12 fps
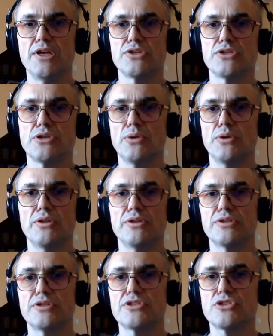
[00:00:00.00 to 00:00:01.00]
So in
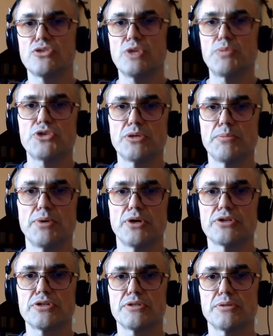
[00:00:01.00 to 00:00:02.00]
the description
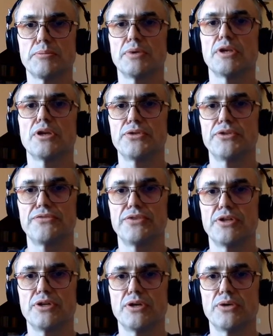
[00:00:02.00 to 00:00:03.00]
box below the
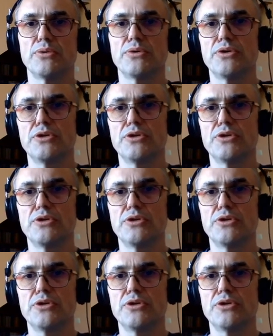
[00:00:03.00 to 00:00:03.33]
video,